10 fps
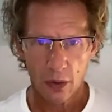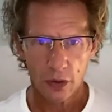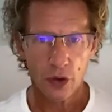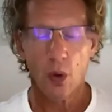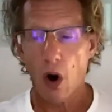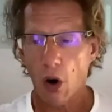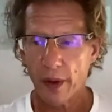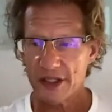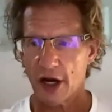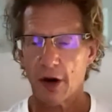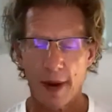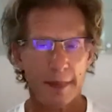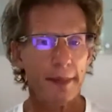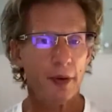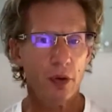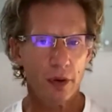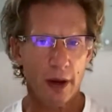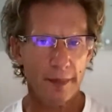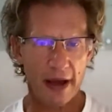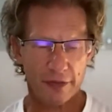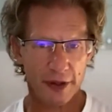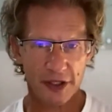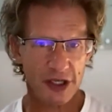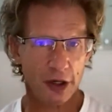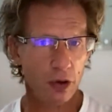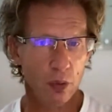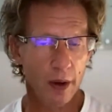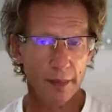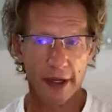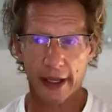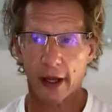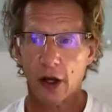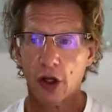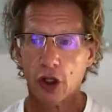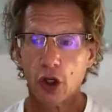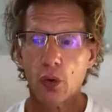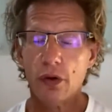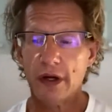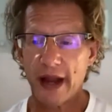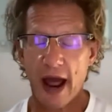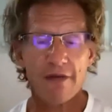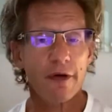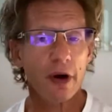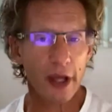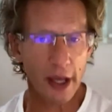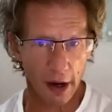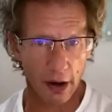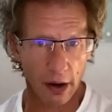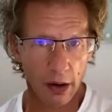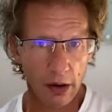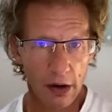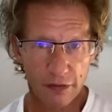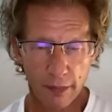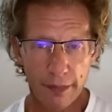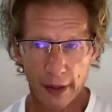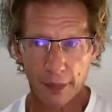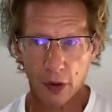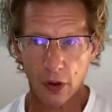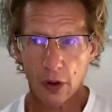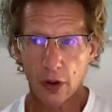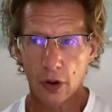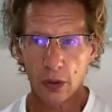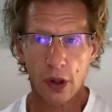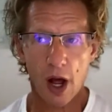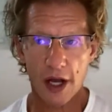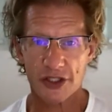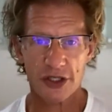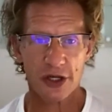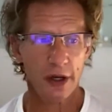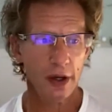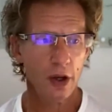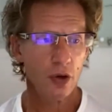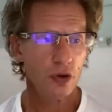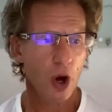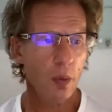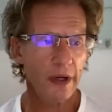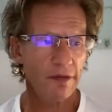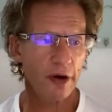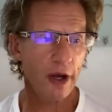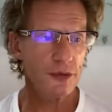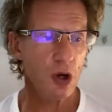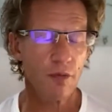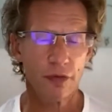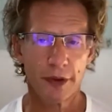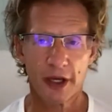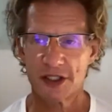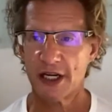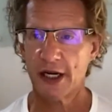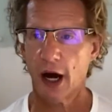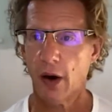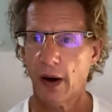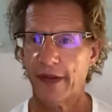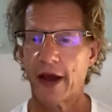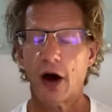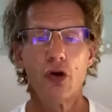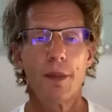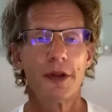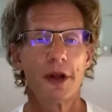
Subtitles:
You always hear about people who come back from the casino who won money. You never hear from people who lost. No one ever comes home from the casino and they call you up and